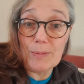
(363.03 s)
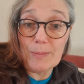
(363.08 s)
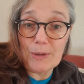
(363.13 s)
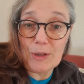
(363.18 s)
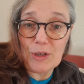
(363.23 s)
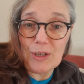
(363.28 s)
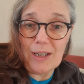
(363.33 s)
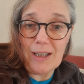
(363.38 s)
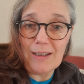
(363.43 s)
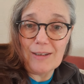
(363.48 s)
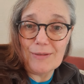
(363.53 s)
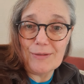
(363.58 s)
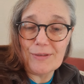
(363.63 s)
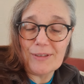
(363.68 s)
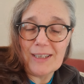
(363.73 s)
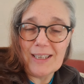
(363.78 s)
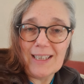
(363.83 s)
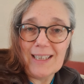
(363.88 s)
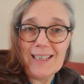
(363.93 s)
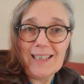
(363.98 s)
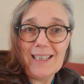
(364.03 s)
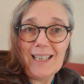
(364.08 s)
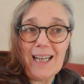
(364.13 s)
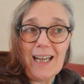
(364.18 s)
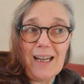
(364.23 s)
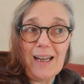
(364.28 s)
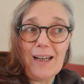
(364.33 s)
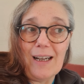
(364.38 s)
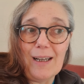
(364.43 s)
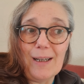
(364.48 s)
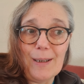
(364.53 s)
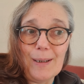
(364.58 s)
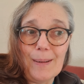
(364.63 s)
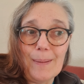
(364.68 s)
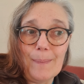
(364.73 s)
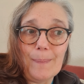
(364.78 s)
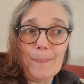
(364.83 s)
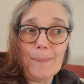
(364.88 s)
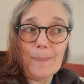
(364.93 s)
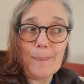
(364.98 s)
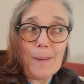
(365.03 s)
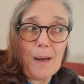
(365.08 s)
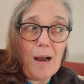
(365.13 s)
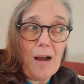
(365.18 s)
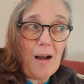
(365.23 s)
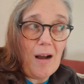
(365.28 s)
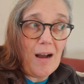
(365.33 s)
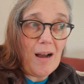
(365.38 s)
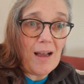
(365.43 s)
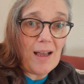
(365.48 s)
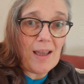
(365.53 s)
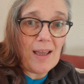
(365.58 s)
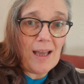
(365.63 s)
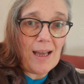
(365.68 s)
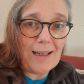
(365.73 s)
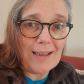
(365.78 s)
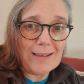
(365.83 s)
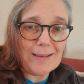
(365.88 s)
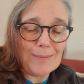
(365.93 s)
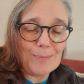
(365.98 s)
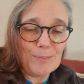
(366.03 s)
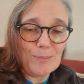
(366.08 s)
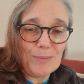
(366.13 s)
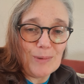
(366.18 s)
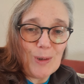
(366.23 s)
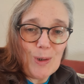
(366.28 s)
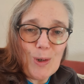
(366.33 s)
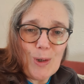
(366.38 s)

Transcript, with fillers: much love. Um, I am,